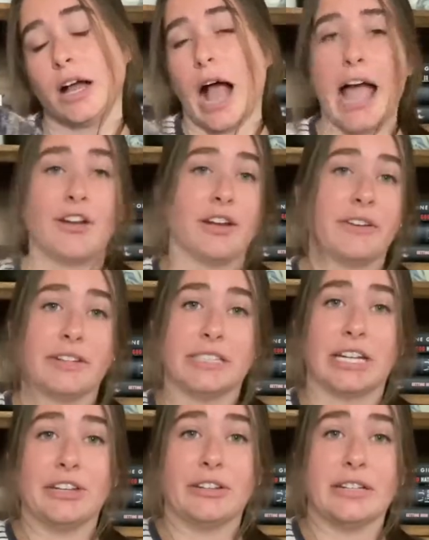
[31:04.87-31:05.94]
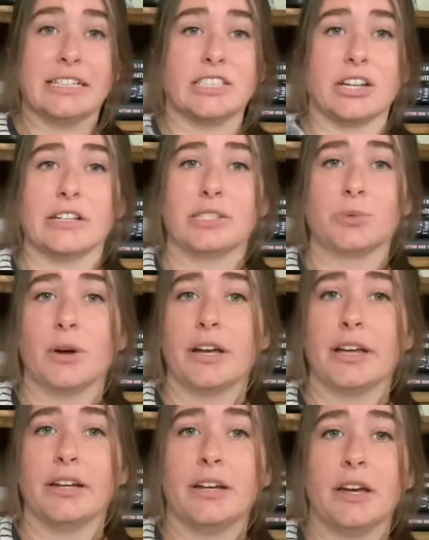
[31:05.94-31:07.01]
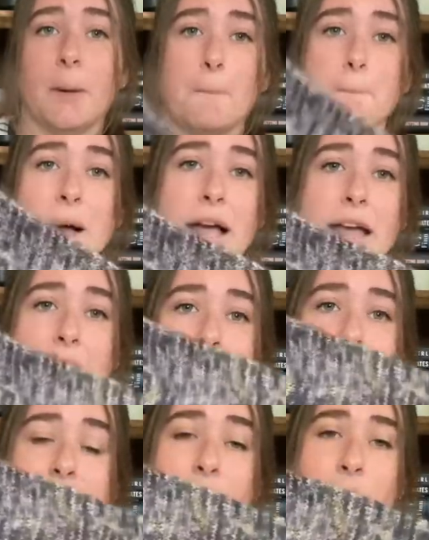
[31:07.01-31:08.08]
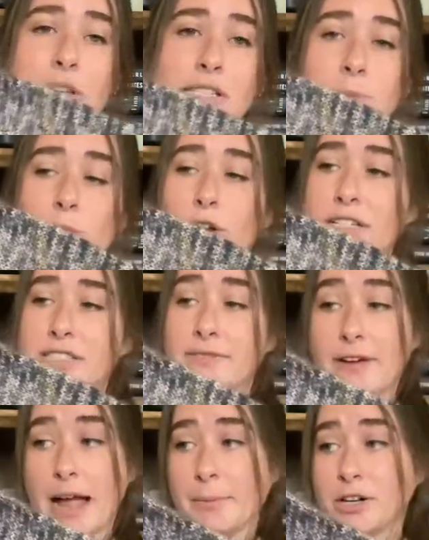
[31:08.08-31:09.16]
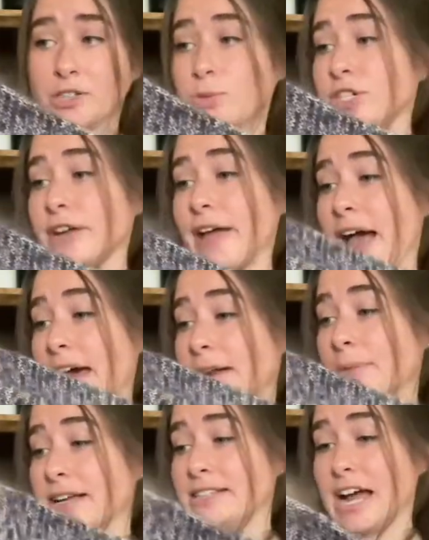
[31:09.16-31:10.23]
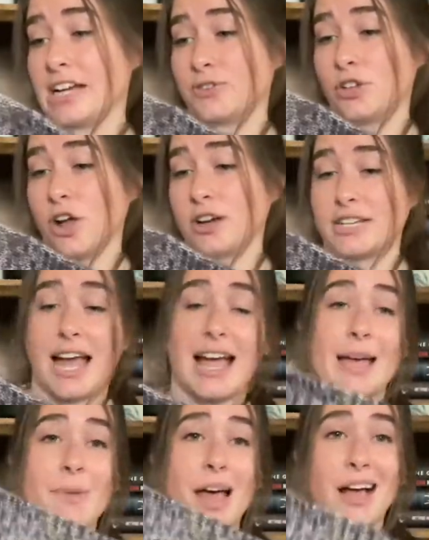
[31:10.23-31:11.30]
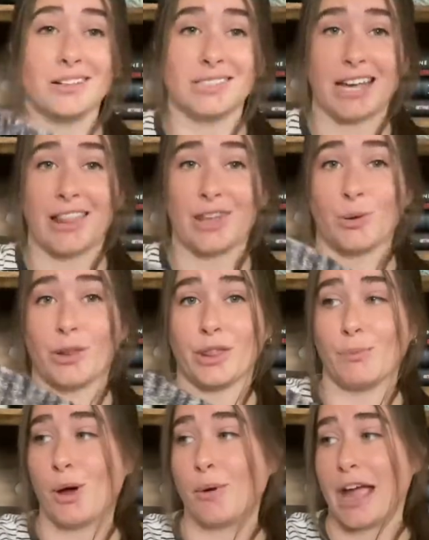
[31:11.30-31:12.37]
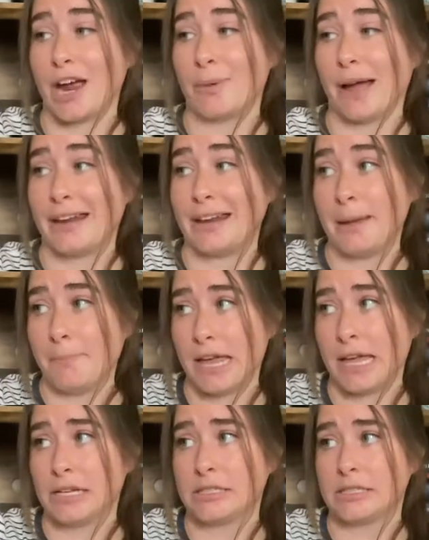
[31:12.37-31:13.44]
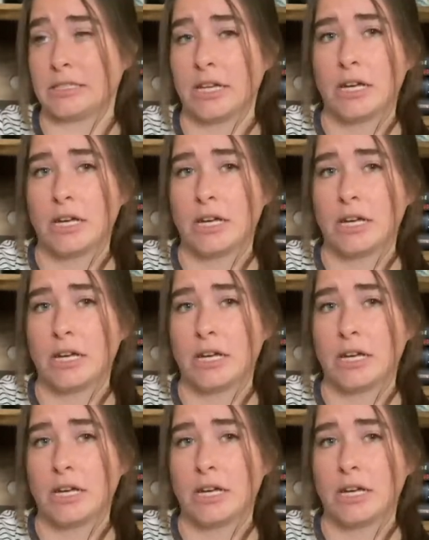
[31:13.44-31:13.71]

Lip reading: I couldn't even tell you the dates on this one, but it is knit with Explore Knits and Fibers, which I've had in my stash for a long time, held together with a mohair by Knit Picks.